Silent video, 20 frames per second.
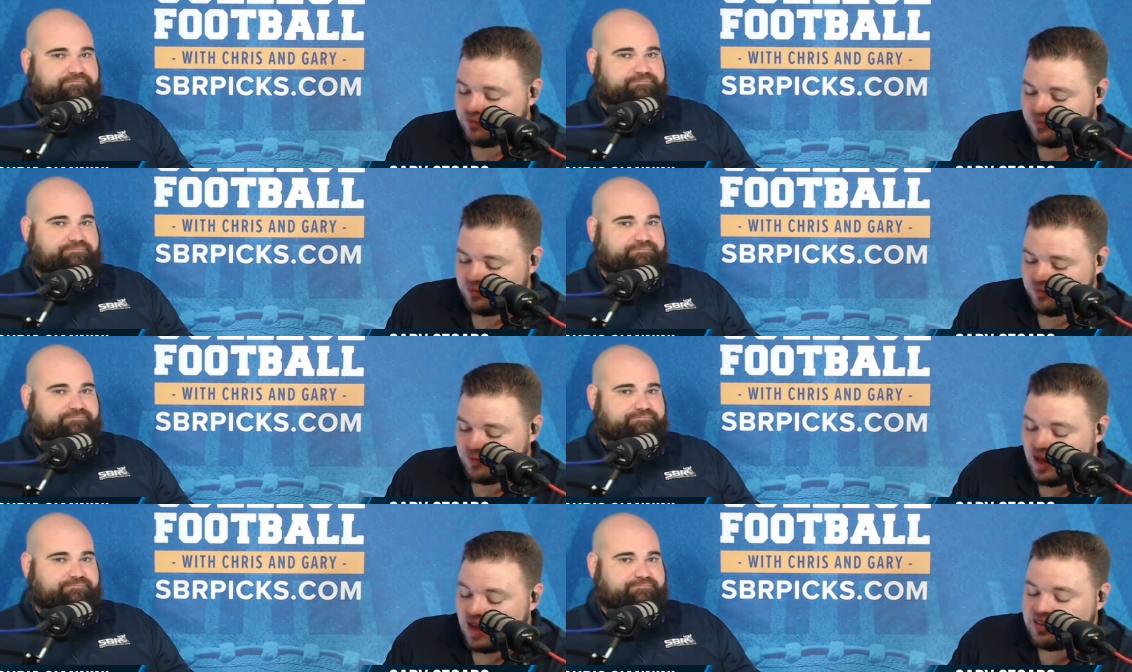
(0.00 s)

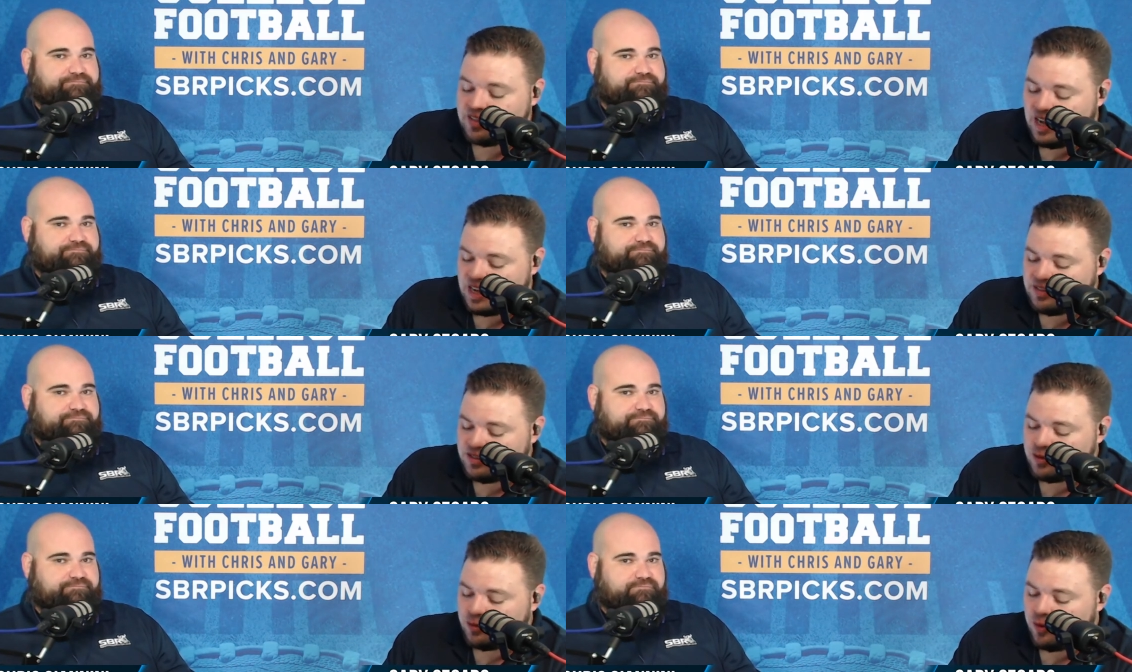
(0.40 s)
Speaker 1: that's it.
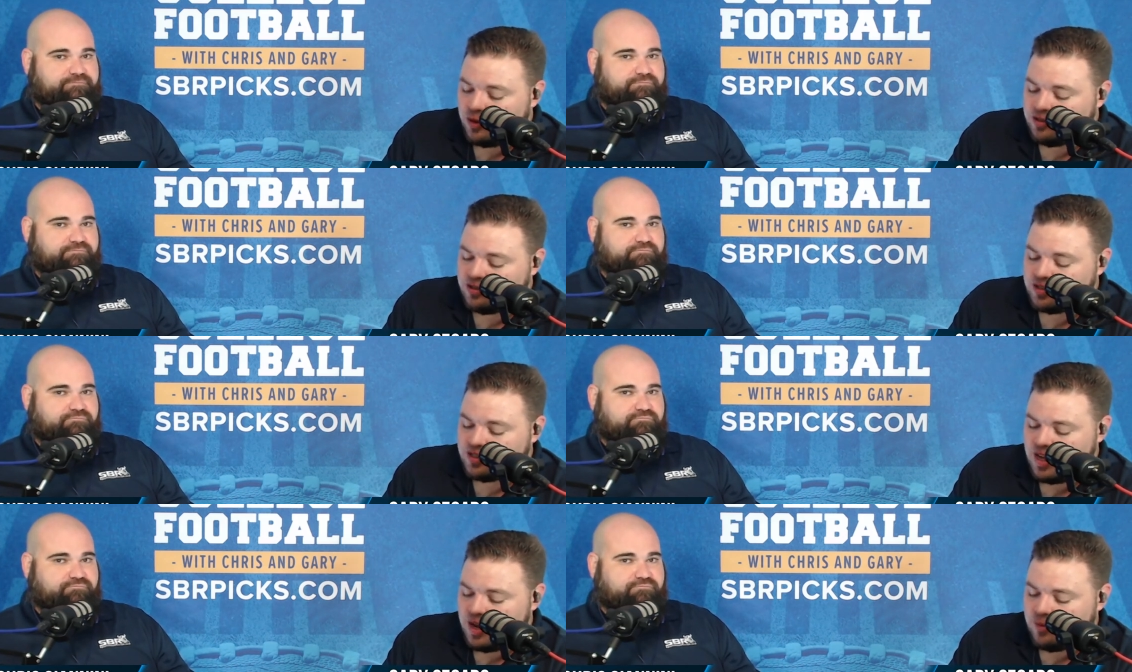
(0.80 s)
I, I do
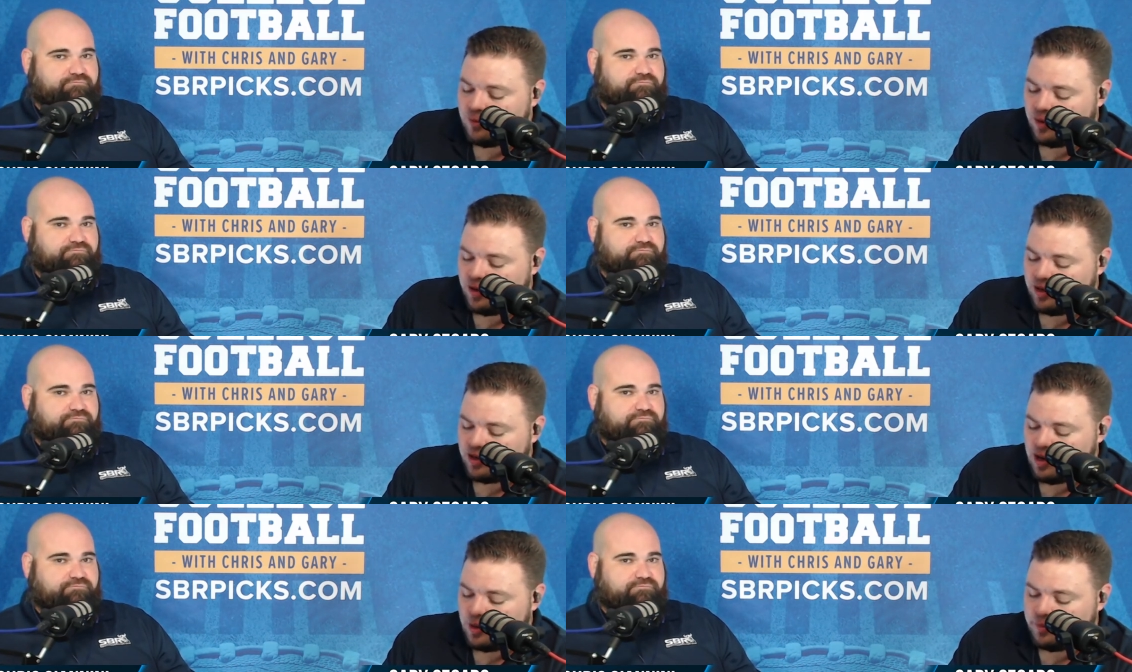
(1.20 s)
understand
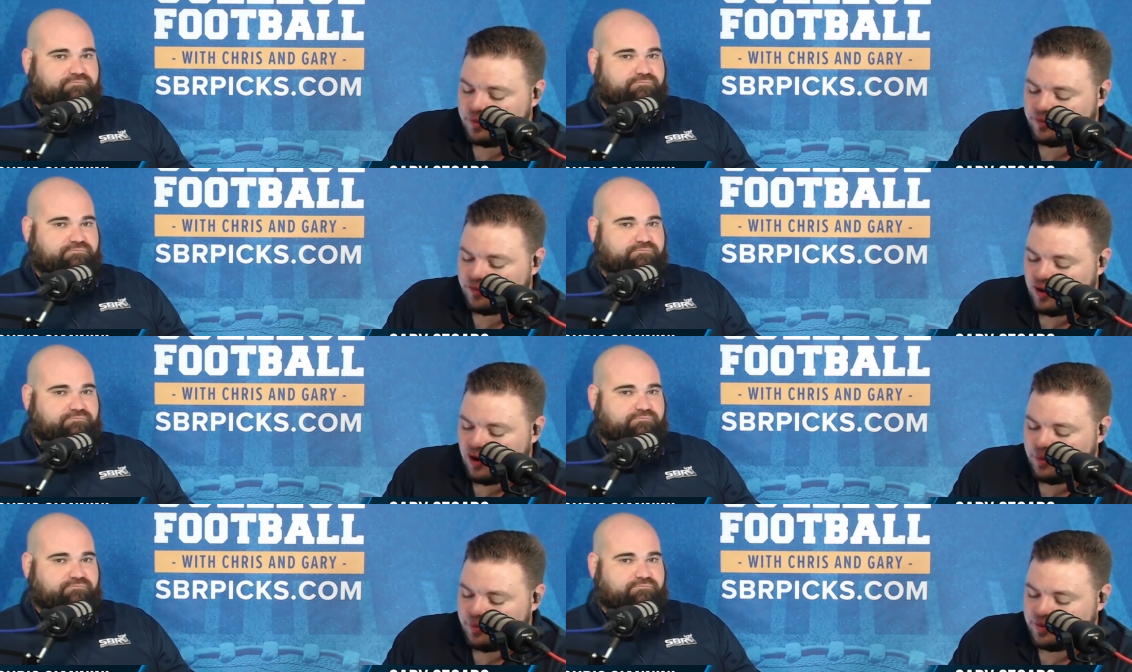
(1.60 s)
where you're coming
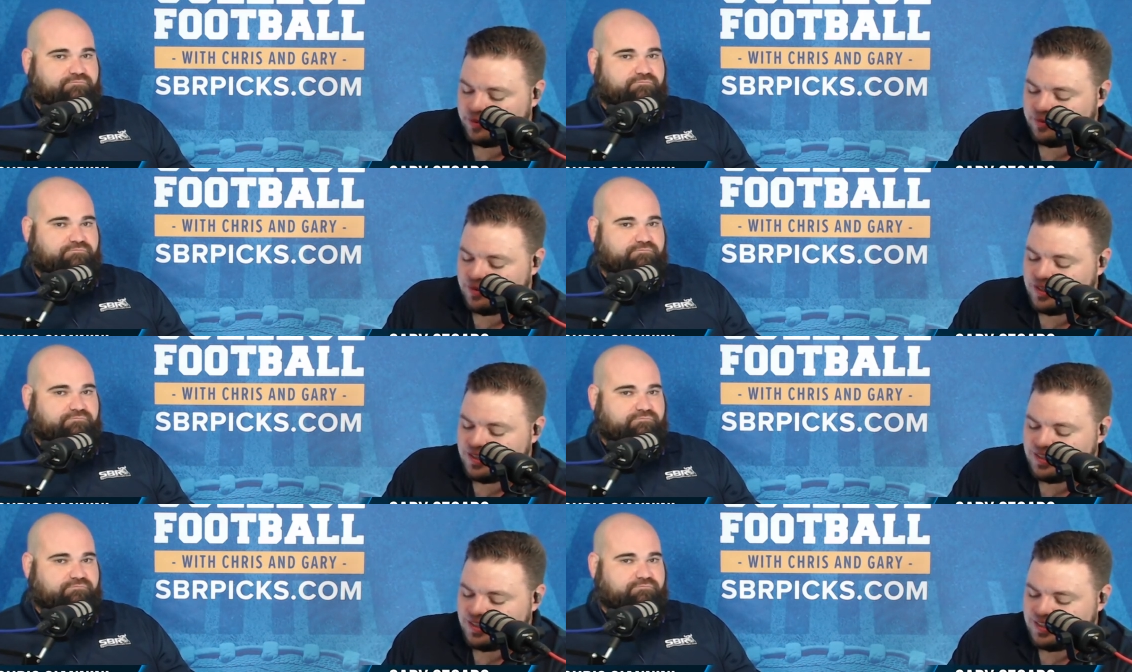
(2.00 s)
from,
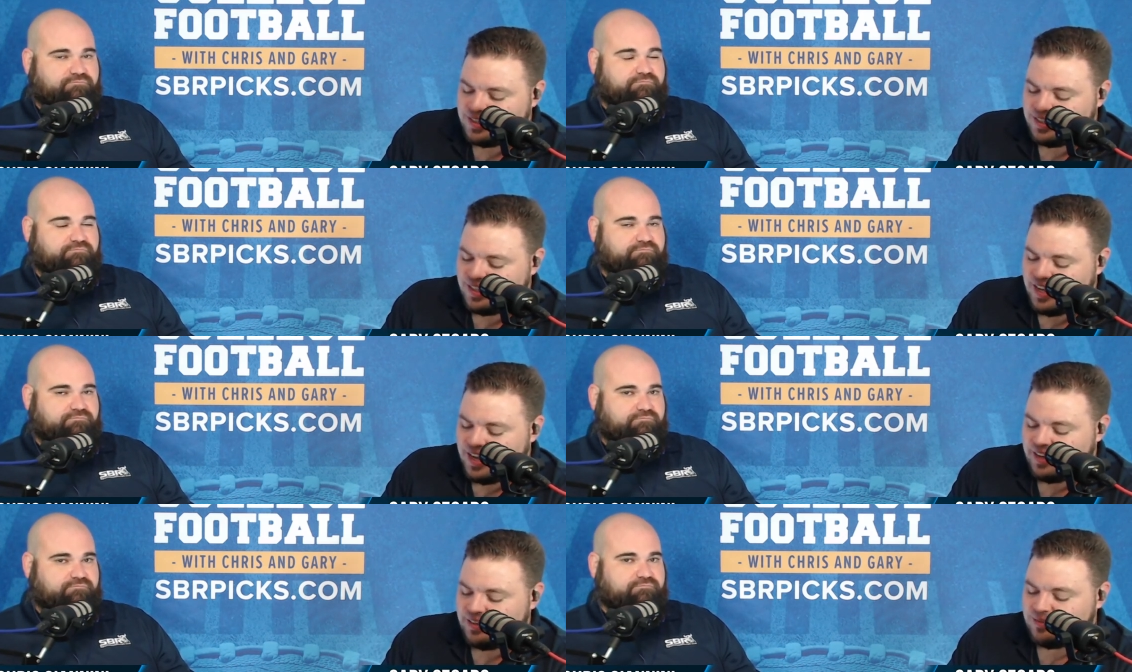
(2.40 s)
and
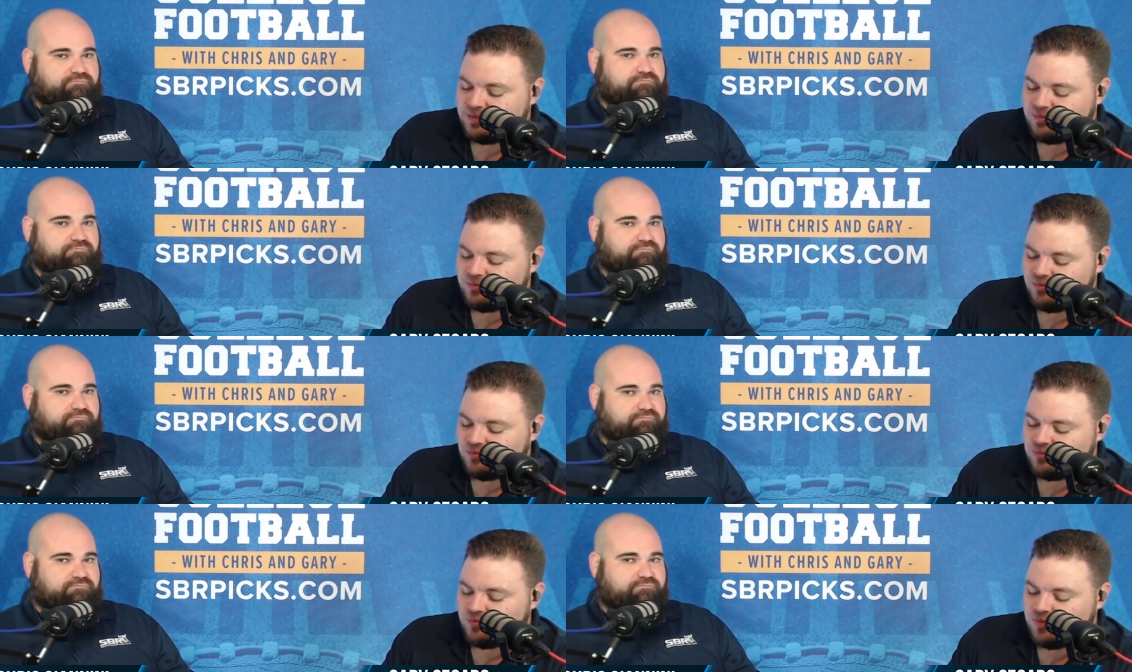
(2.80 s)
and.